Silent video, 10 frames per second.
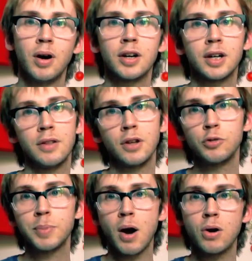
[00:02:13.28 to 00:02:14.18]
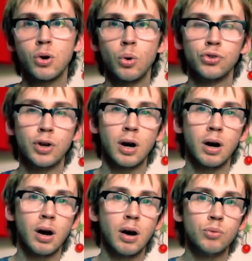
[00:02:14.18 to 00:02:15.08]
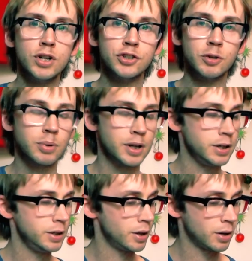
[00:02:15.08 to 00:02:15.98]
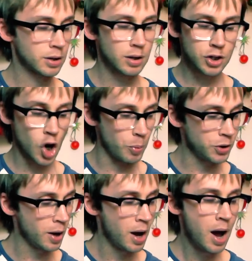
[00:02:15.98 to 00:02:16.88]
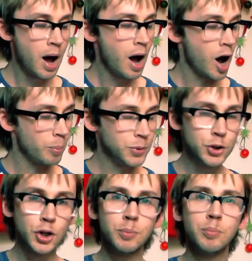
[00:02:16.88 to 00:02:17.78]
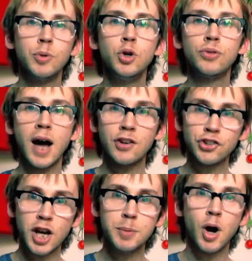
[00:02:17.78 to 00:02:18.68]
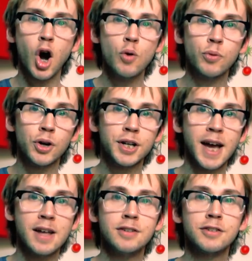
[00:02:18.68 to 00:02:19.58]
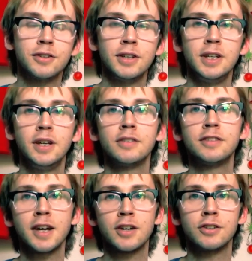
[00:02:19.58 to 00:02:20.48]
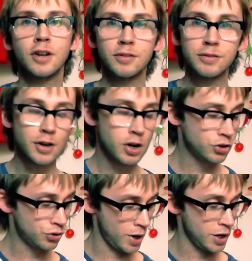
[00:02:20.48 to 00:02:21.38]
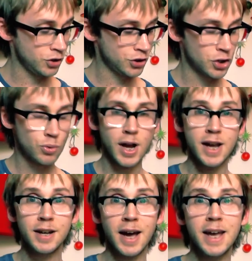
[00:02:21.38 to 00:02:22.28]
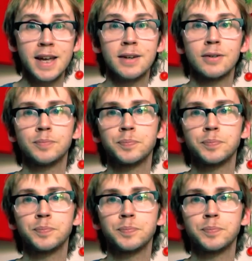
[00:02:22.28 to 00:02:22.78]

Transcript: those power chords are reasonably common. You can move that shape over again to the second and third strings to create a